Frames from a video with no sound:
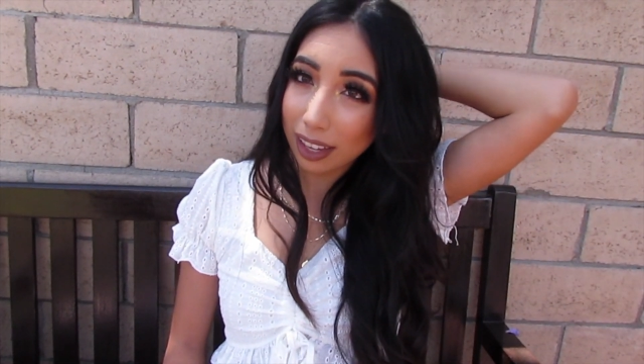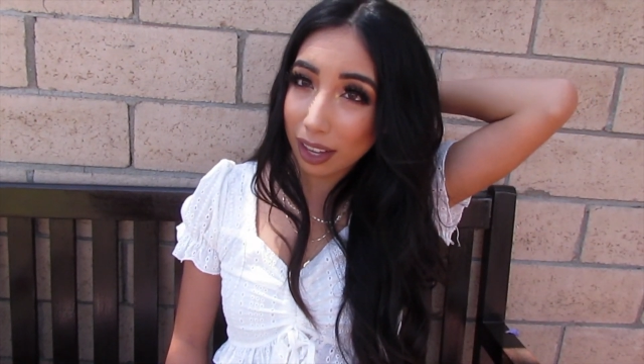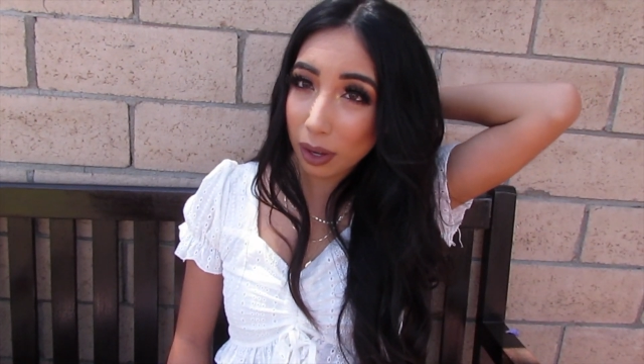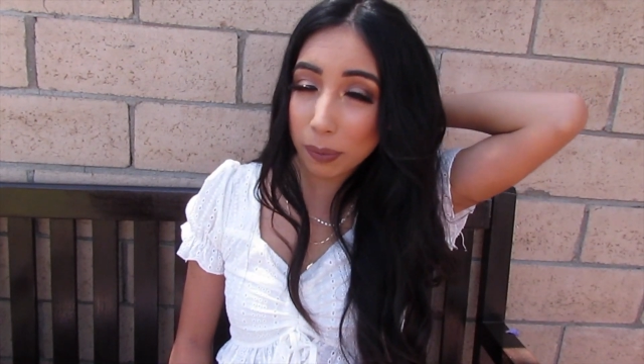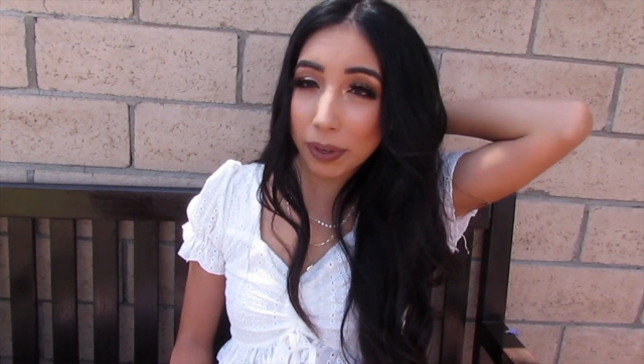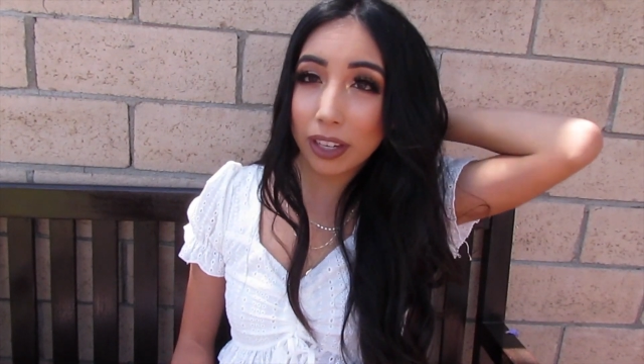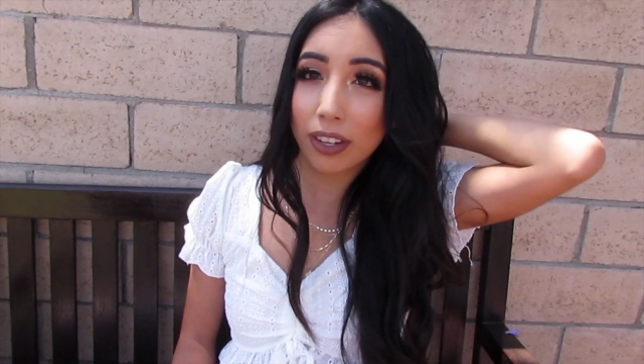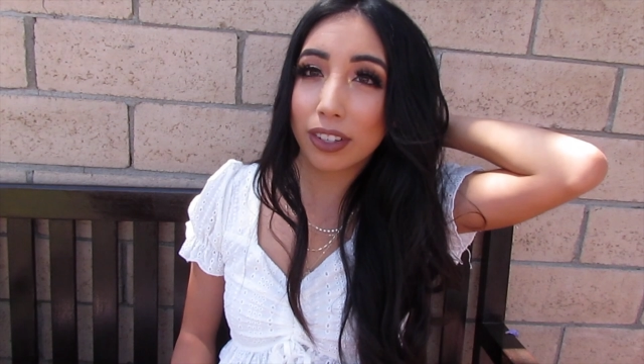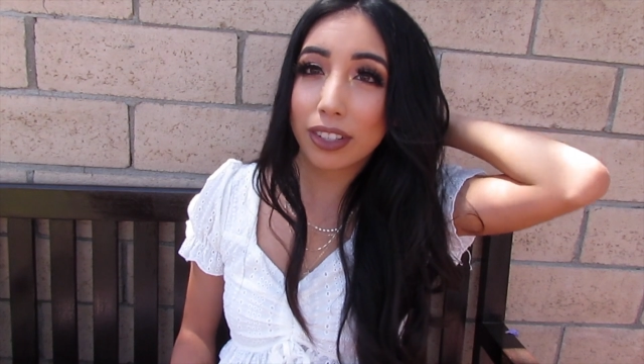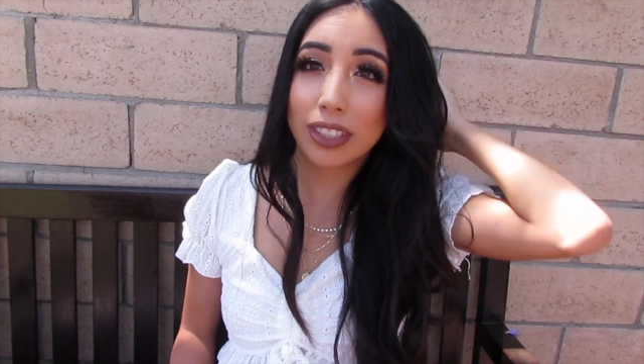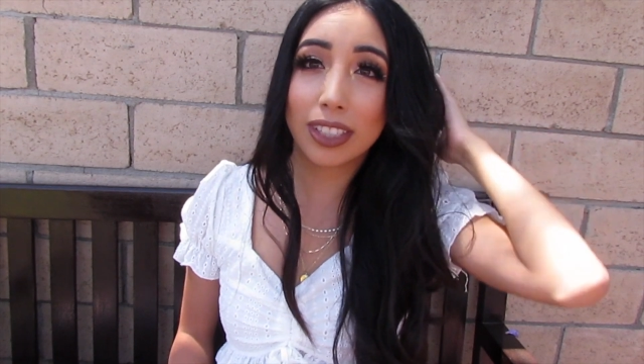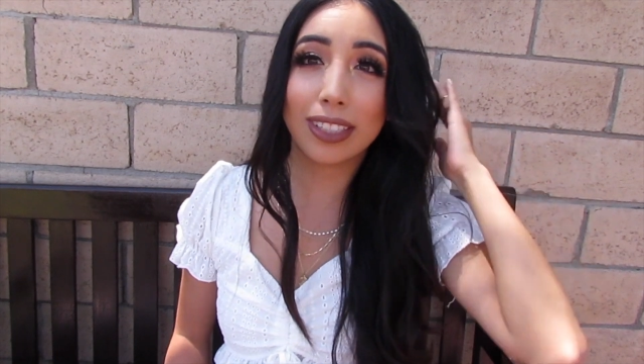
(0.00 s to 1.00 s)
Oh my
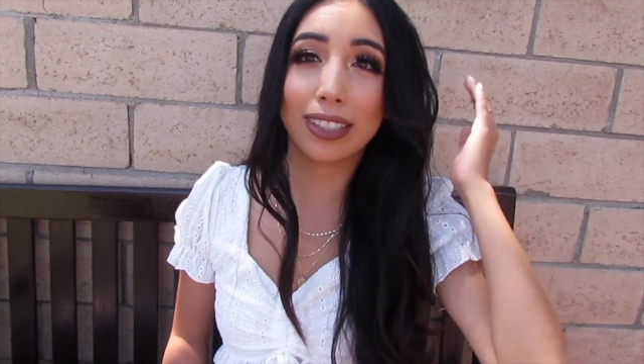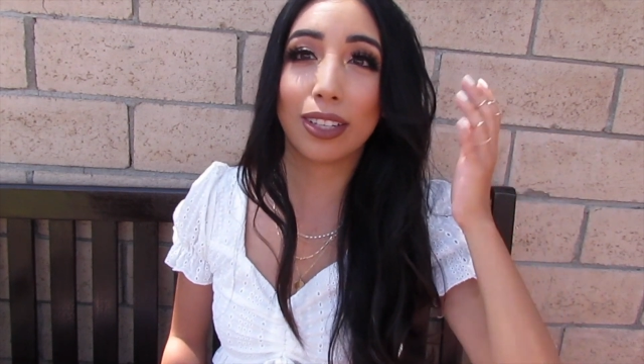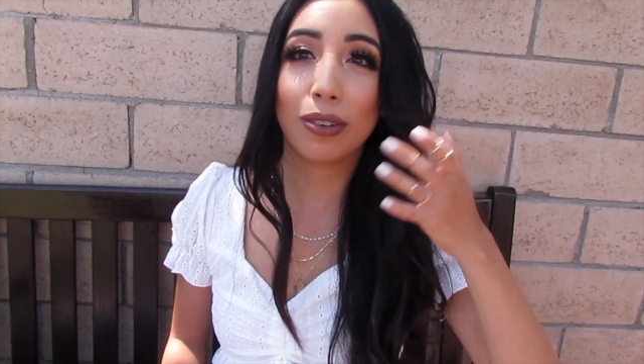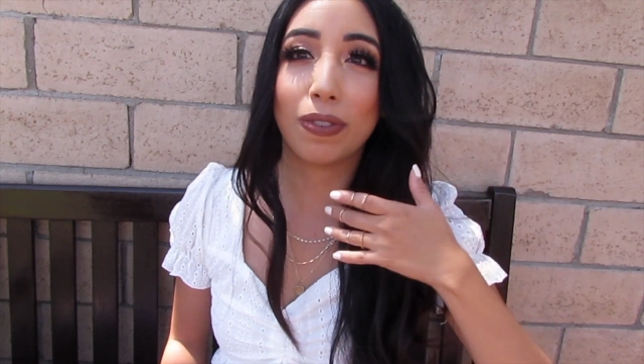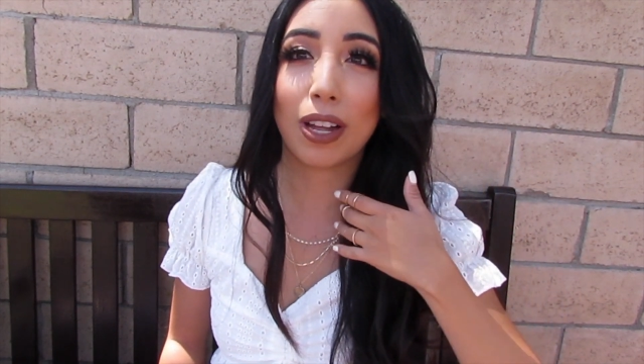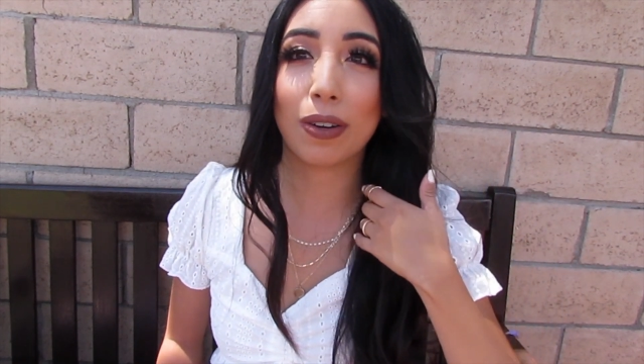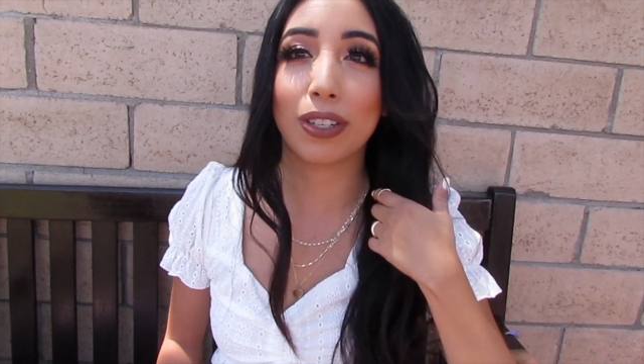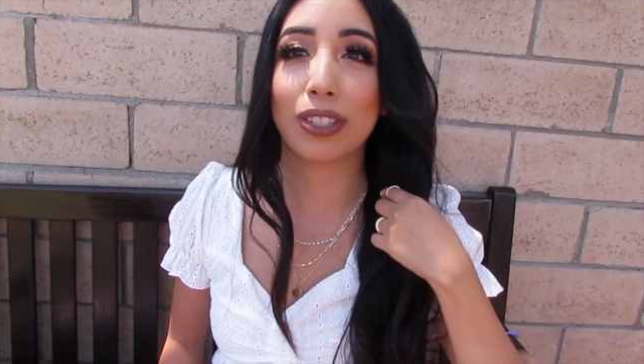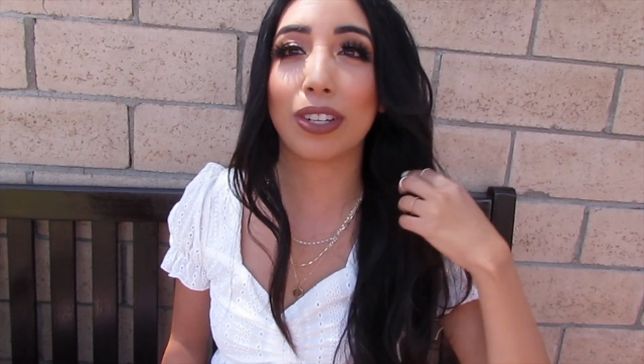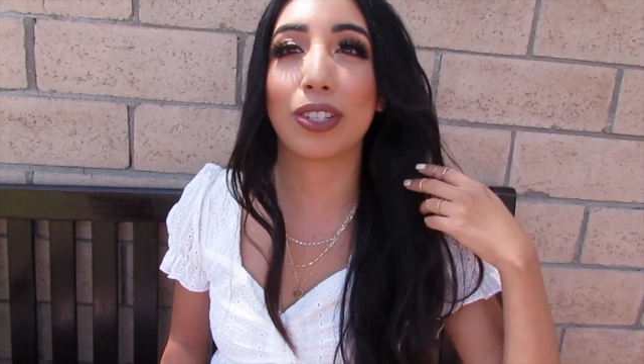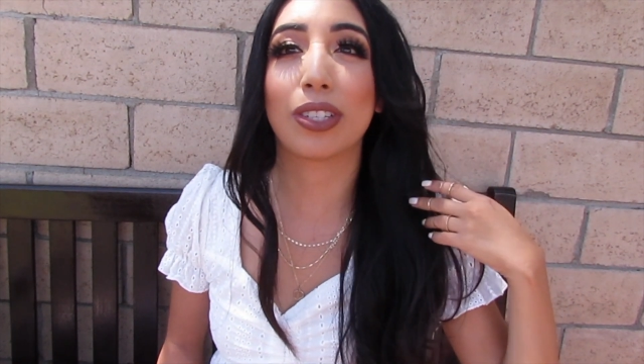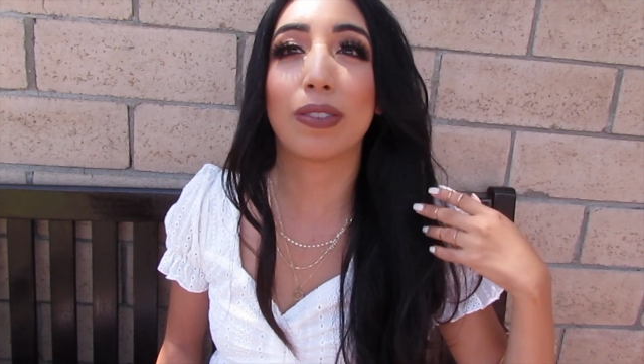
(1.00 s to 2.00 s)
gosh, these little flowers
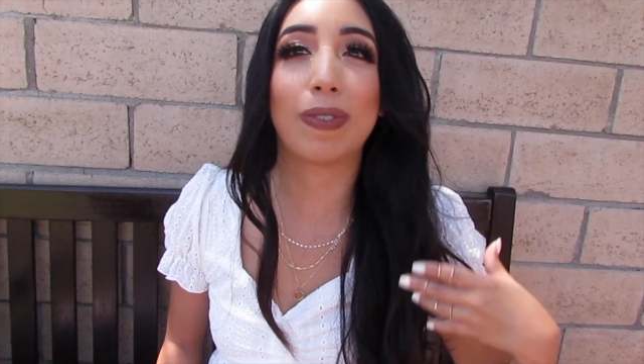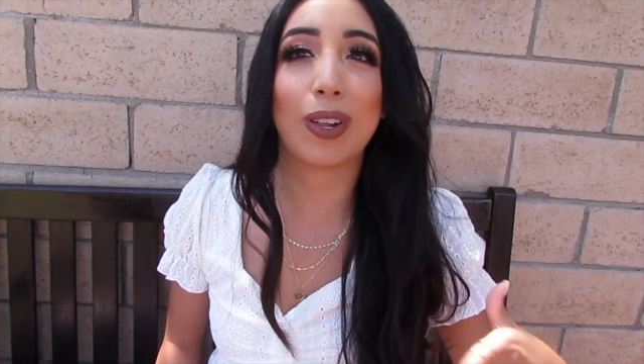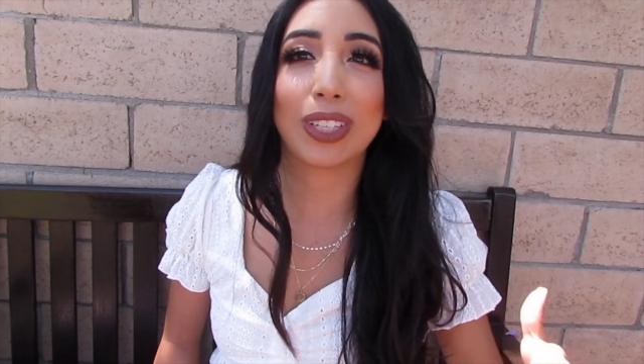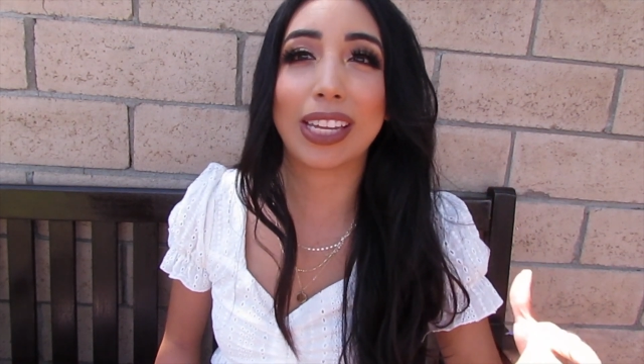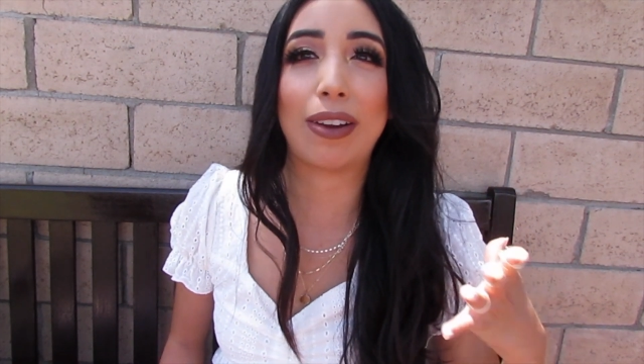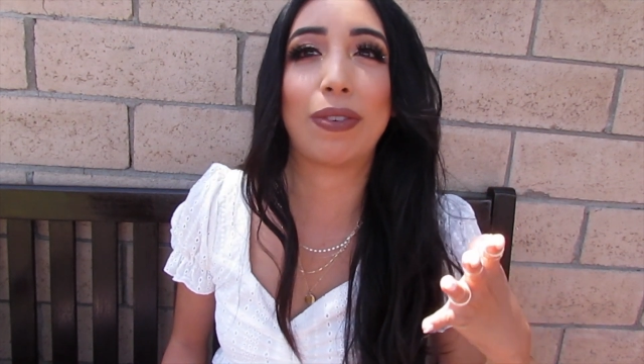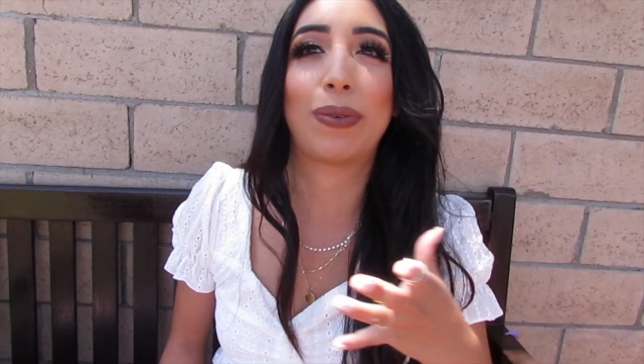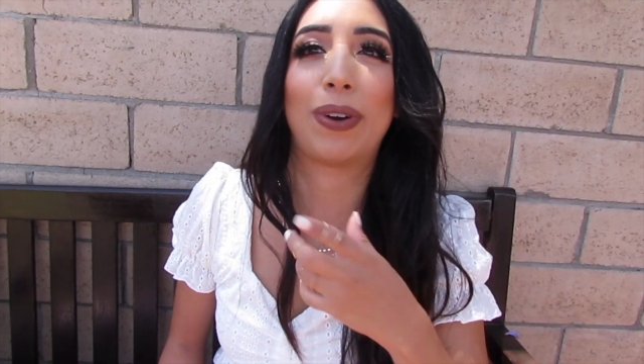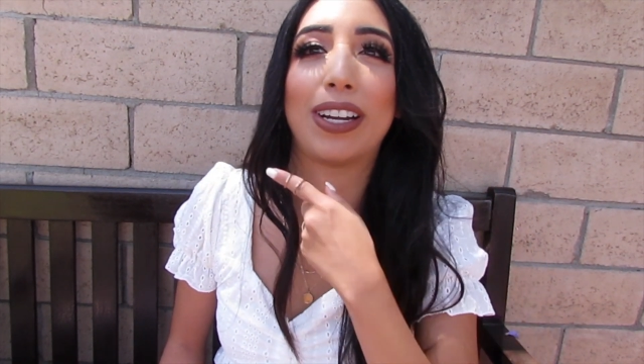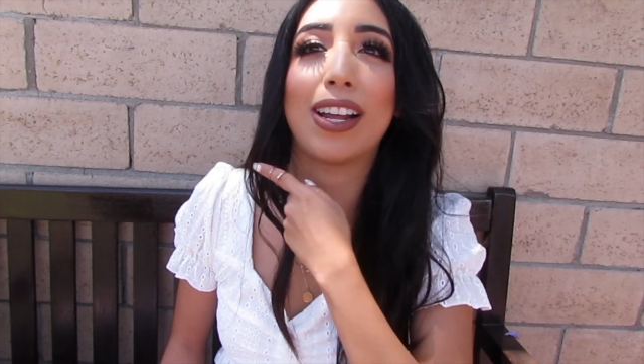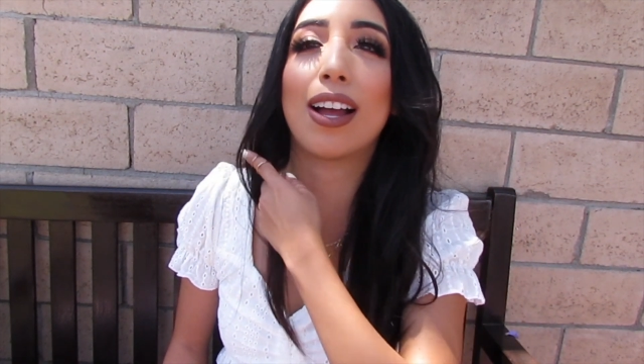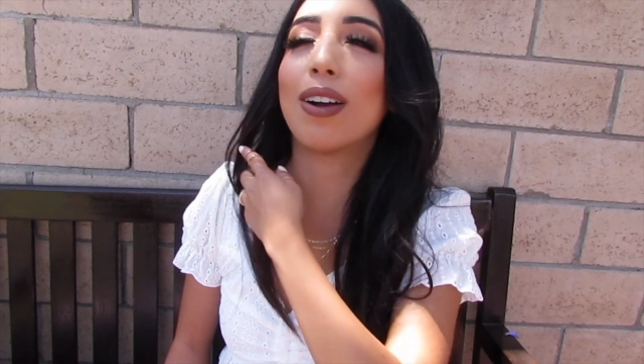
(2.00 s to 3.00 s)
are just falling everywhere
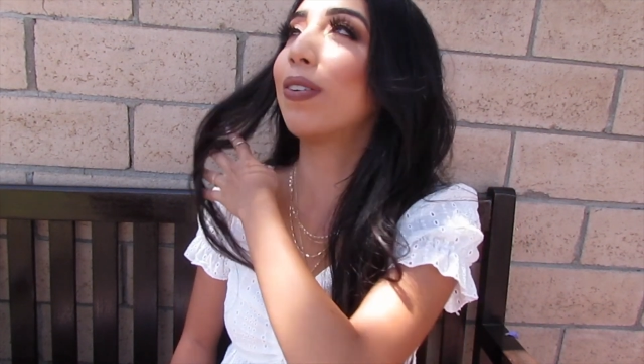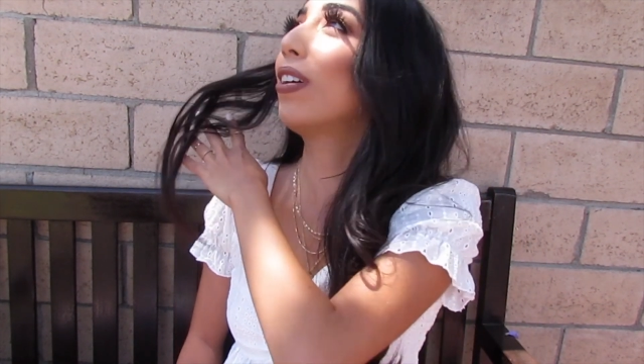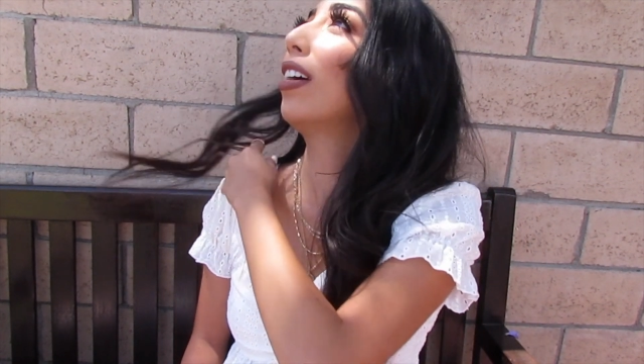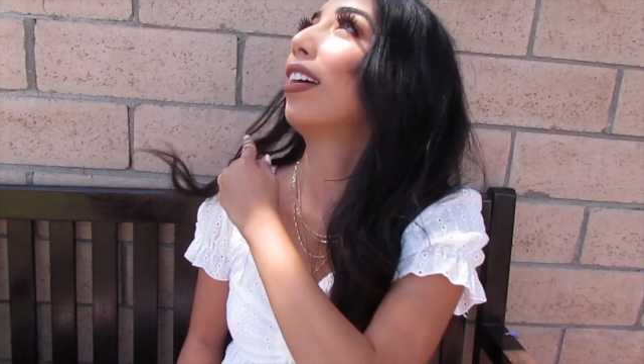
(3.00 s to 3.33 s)
now.